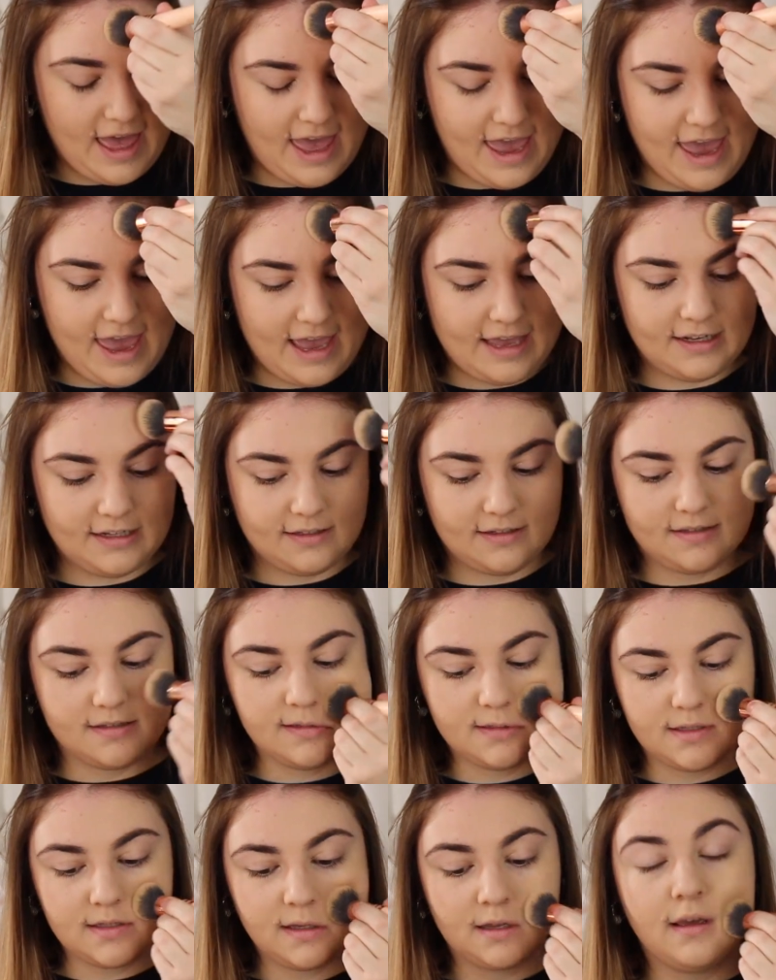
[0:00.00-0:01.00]
and
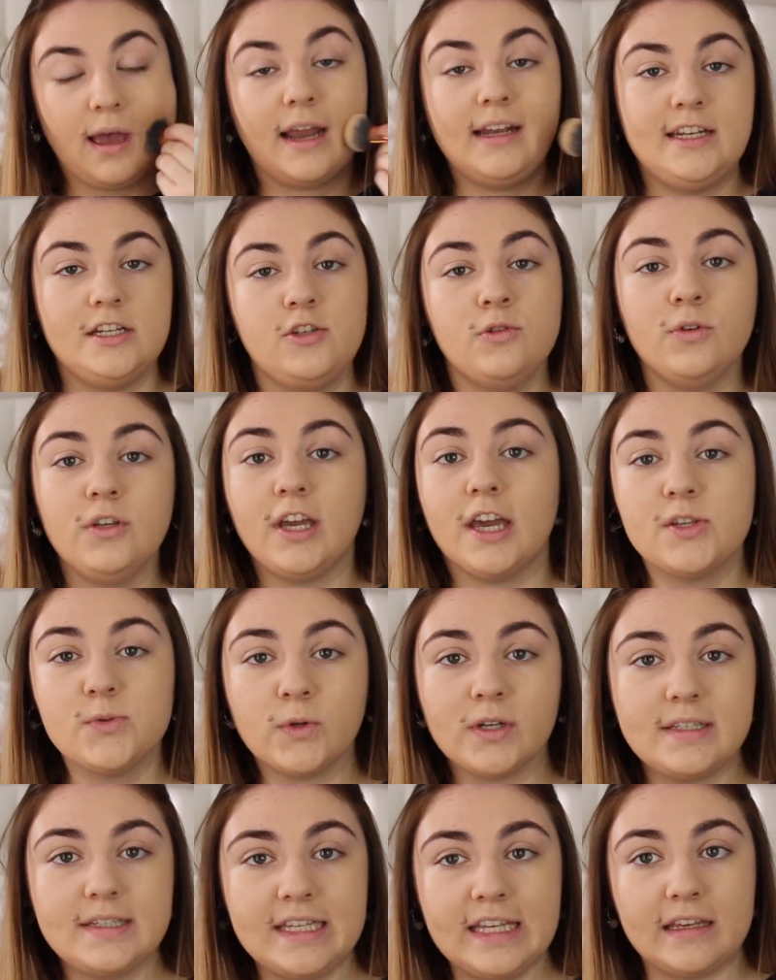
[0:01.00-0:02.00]
I need to know what you guys
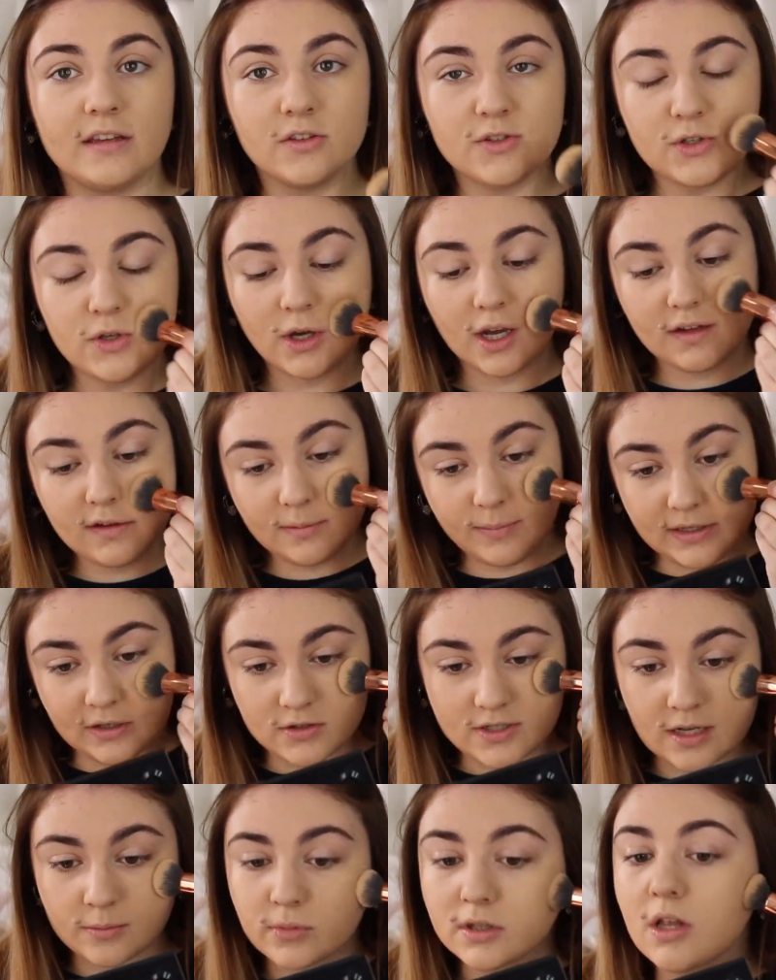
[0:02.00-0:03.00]
want to see, so you gotta let me know down